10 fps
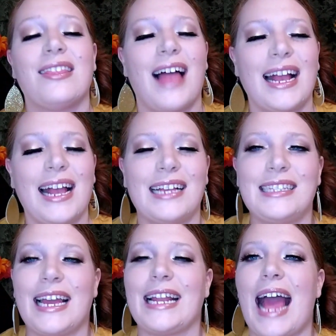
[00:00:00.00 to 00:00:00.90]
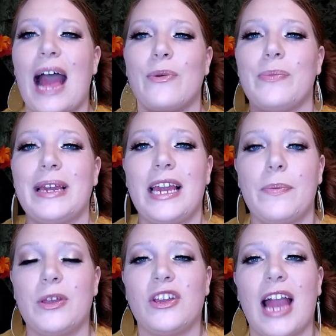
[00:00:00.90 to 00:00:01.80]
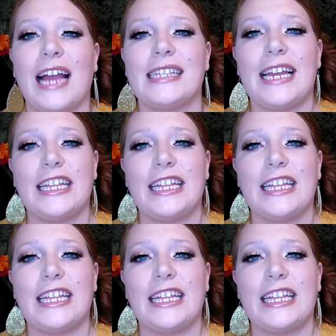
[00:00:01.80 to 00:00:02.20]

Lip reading: Like I said, I will be keeping you guys